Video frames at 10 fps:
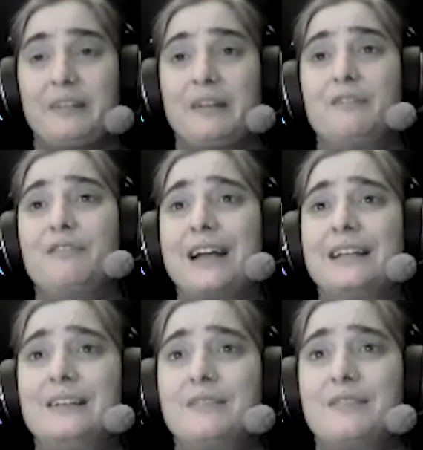
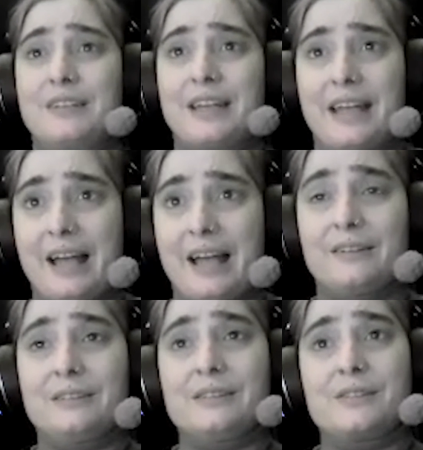finding the
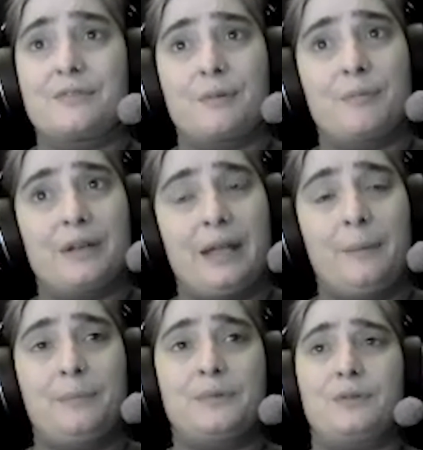diagonals from the
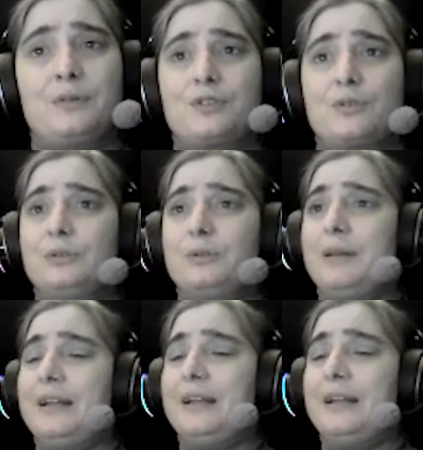hip to the shoulder
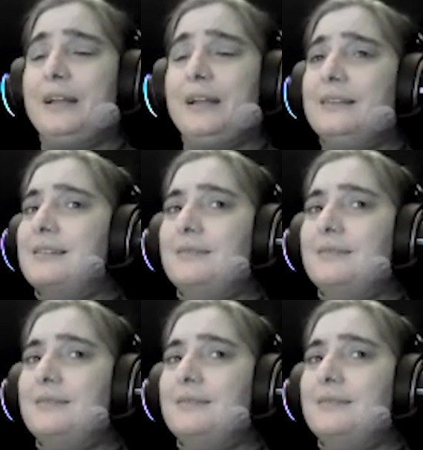blades.